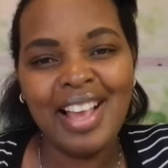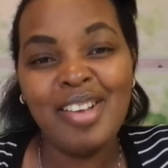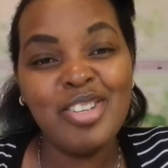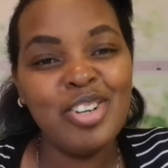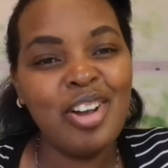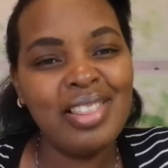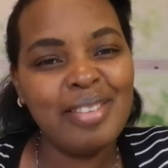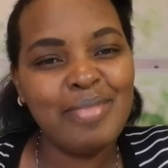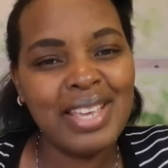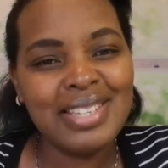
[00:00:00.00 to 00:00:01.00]
I wish you all the
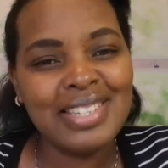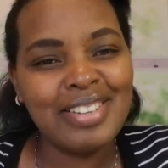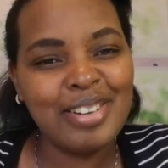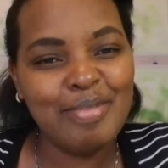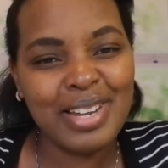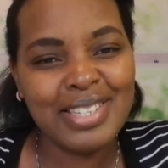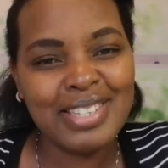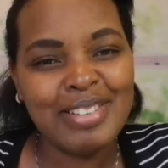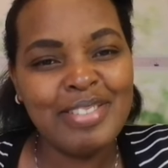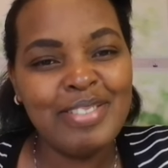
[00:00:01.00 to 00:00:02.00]
best. God
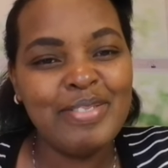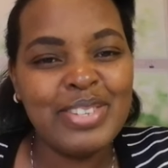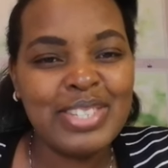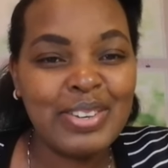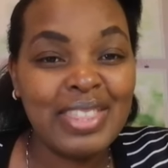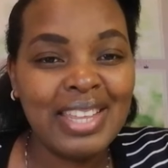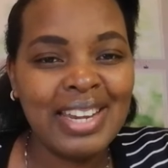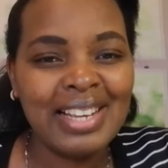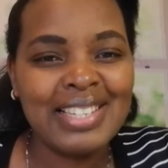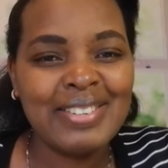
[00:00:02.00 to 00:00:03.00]
bless you. See you in the
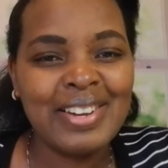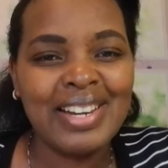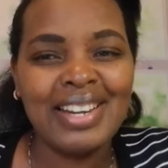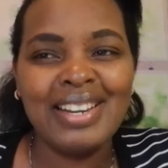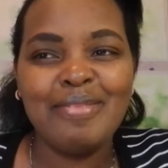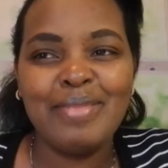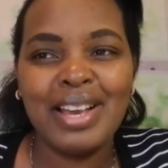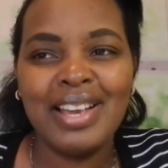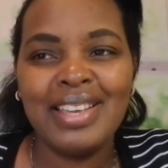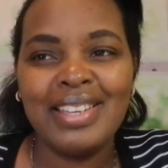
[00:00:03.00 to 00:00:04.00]
next one.
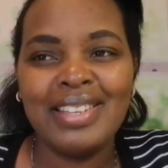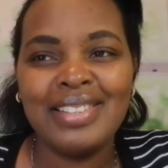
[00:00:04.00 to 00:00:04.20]
Bye.